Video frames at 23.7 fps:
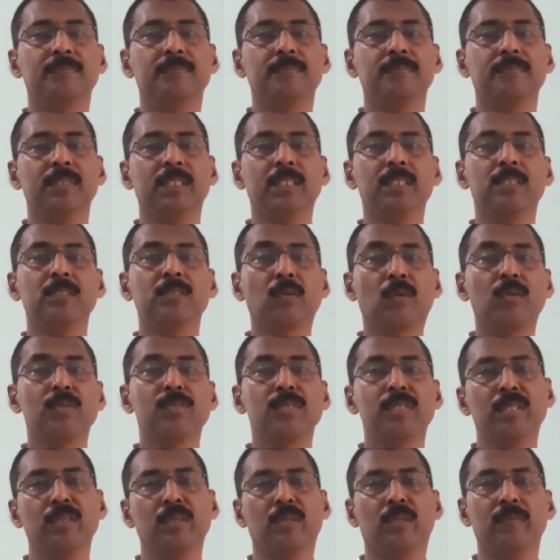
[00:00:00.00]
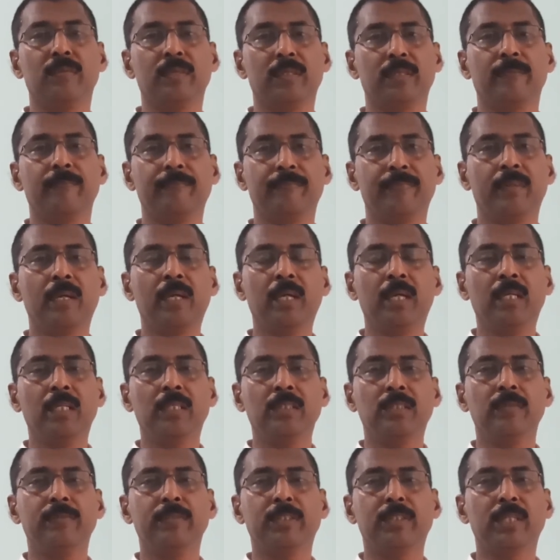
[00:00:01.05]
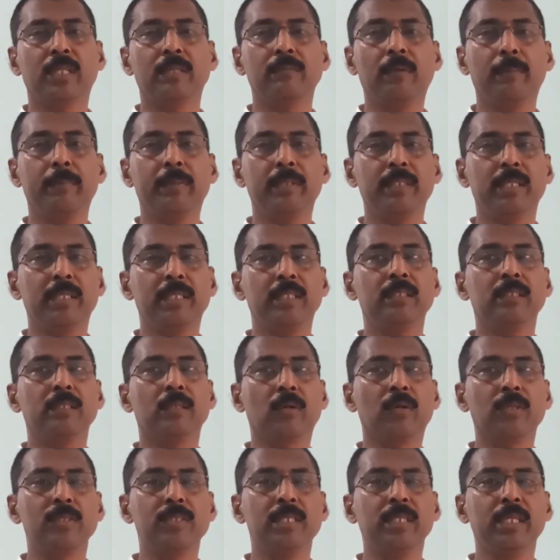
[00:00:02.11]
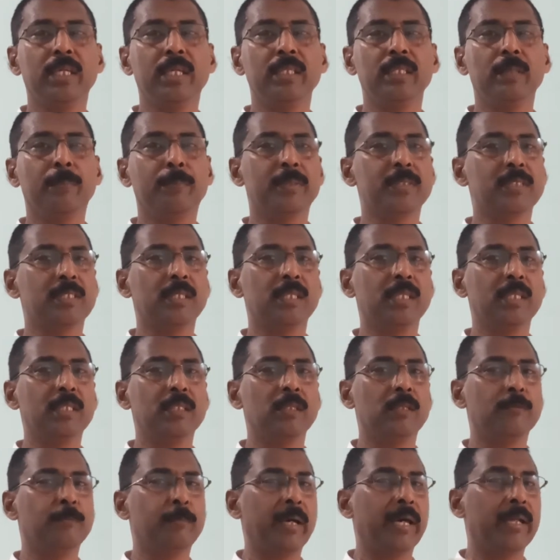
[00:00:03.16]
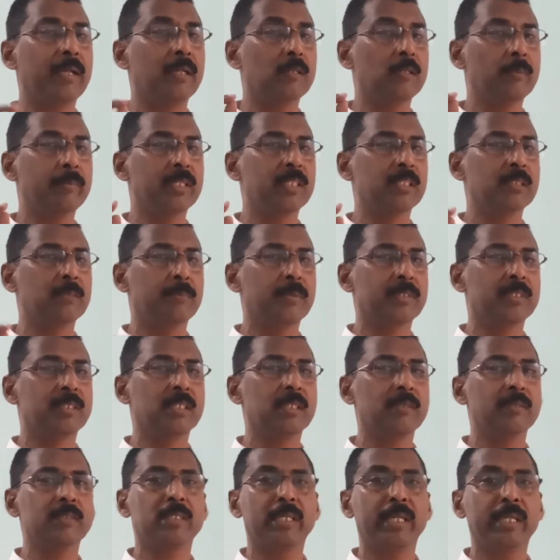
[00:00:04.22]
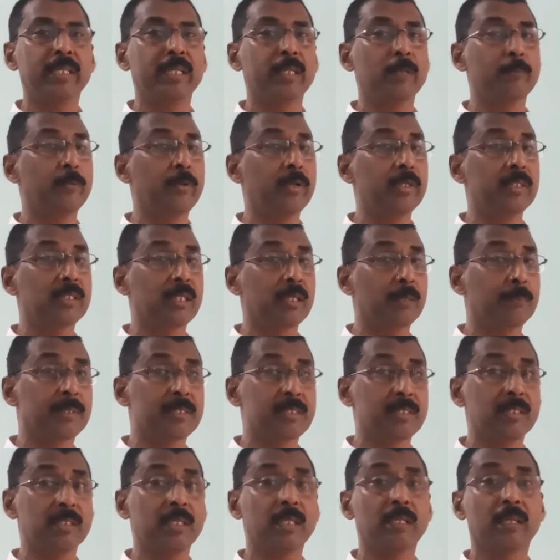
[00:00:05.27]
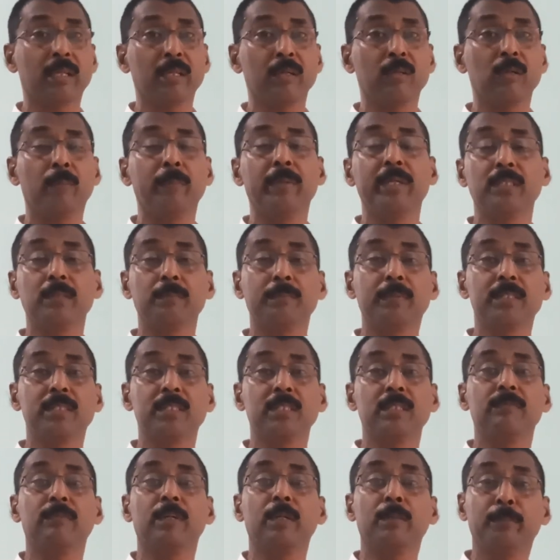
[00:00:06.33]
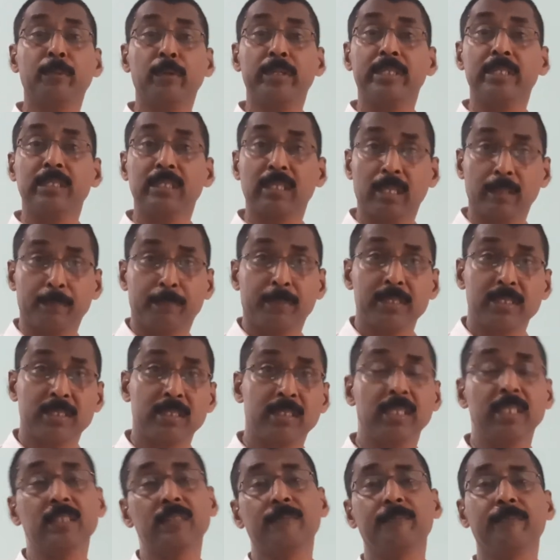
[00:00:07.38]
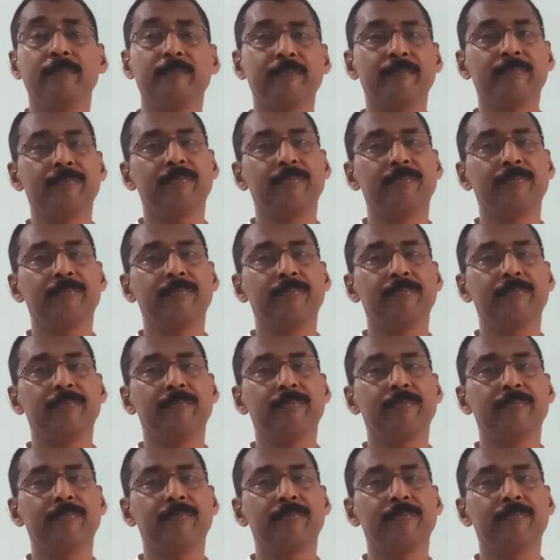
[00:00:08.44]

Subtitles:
There is crossing over. So we should remember that in the cross A, the percentage of parental combination percentage is 98.3% and recombination percentage 1.3%.